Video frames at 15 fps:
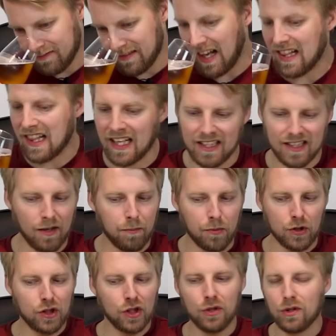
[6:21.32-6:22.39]
I think
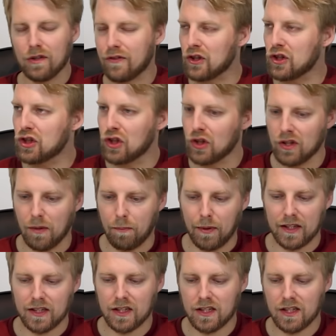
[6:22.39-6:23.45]
number two is for sure the
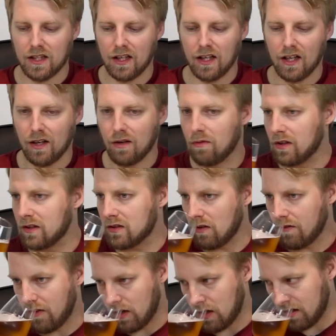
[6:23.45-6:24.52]
best one
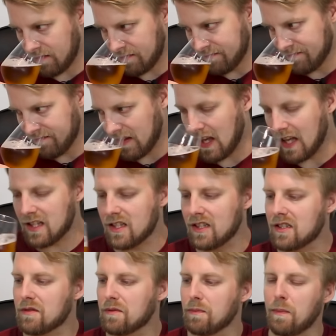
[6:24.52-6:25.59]
so far. It
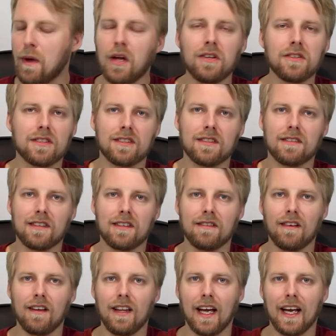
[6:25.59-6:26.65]
just smells
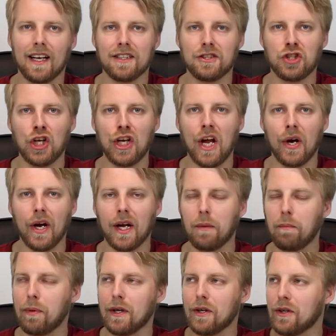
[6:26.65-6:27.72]
like
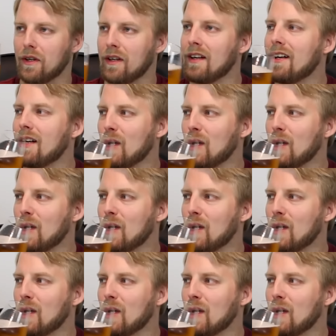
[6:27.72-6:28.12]
generic beer.